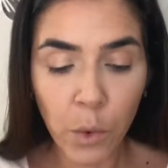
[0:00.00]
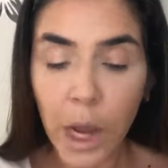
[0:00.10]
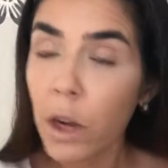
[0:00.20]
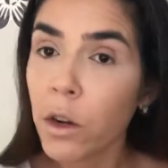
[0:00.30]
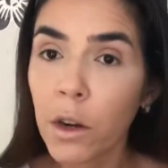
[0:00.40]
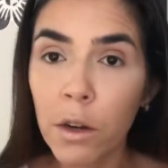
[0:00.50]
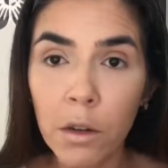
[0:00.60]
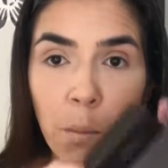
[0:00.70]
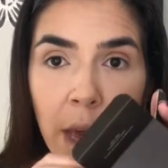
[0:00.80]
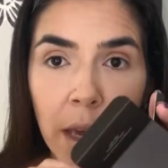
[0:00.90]
regular
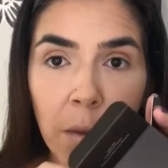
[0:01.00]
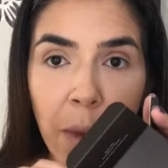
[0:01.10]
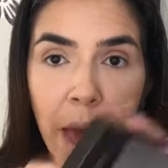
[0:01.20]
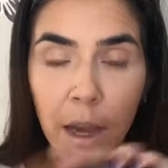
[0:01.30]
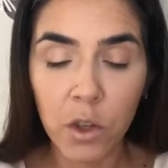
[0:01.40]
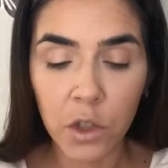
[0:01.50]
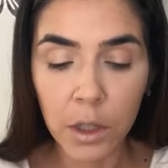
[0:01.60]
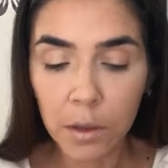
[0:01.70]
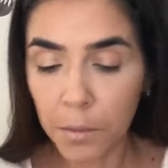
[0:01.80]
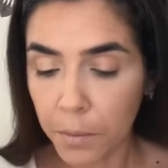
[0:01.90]
Becca
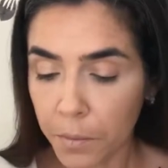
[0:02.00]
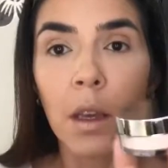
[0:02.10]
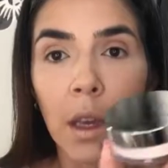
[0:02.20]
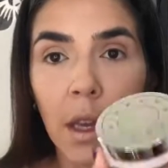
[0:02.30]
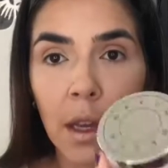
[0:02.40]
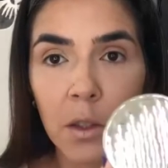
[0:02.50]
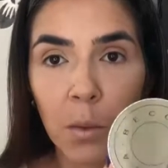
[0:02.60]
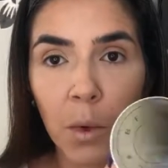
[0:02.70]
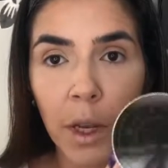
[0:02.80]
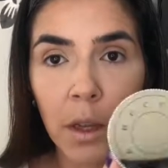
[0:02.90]
packaging, and
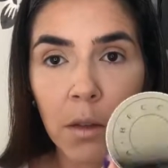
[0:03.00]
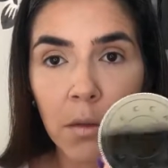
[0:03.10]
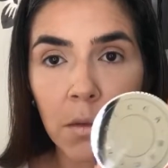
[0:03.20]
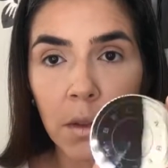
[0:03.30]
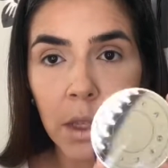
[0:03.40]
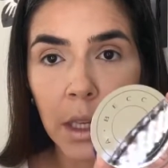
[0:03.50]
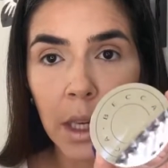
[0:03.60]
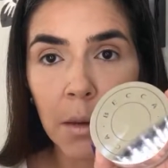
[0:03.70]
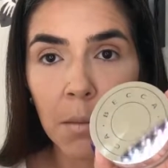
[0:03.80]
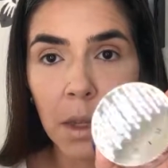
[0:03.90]
as well the
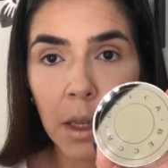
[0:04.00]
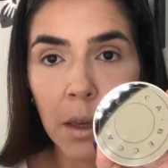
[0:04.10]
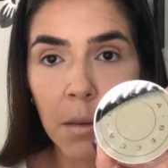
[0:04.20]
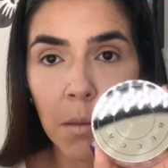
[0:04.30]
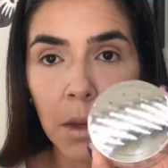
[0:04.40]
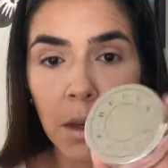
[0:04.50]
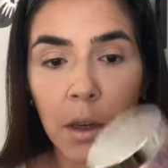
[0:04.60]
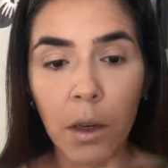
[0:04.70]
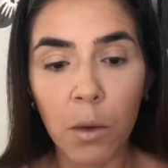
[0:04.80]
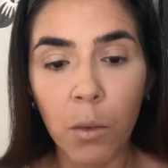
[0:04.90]
emblem.
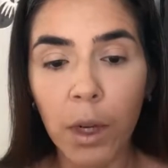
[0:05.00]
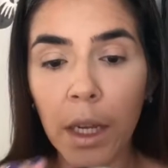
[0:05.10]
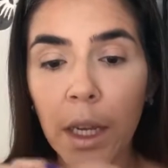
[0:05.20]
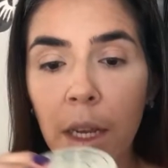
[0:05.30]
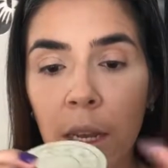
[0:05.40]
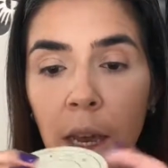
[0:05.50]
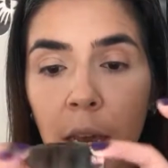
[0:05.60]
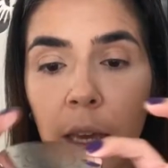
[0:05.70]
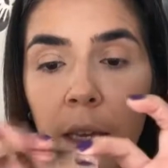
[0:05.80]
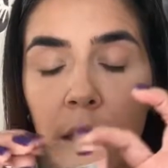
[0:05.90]
Really
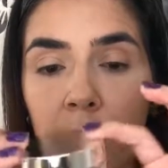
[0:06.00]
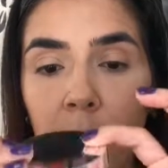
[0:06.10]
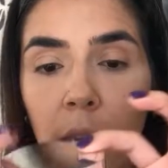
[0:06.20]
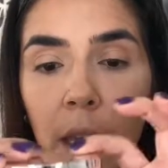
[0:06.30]
nice